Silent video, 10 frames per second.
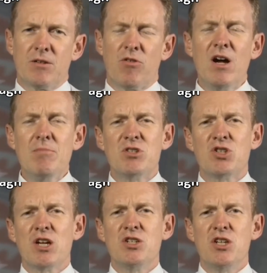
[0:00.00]
Crime has
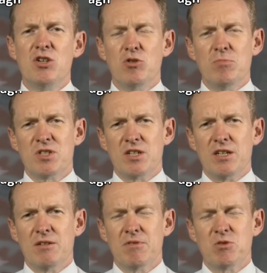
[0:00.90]
changed
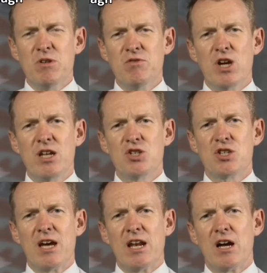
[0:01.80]
enormously as we've
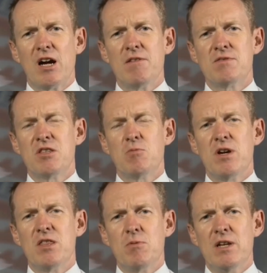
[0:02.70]
changed our lives in the
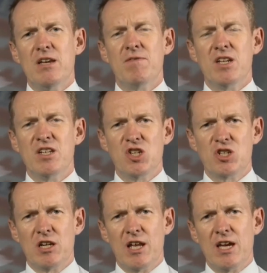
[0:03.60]
way that we live in a
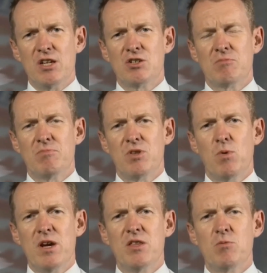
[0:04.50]
digital age, the
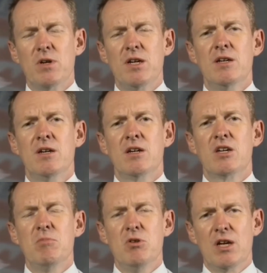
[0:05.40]
way that we
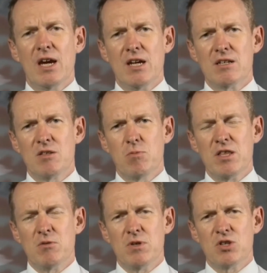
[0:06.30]
communicate, the
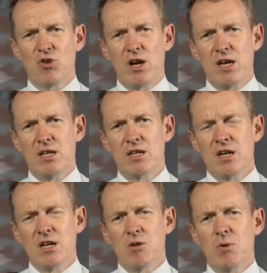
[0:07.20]
way that we trade,
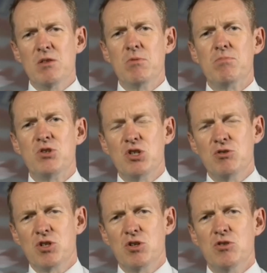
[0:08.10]
the way that we
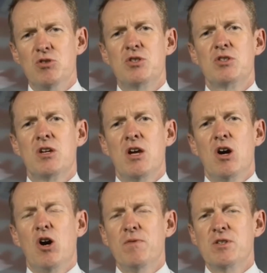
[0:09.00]
produce goods
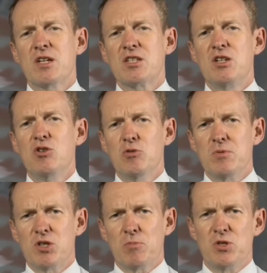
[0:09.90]
offers us
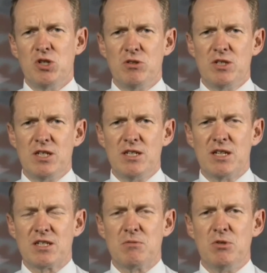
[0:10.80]
enormous
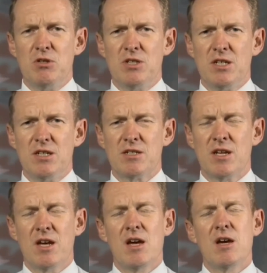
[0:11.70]
opportunities as communities,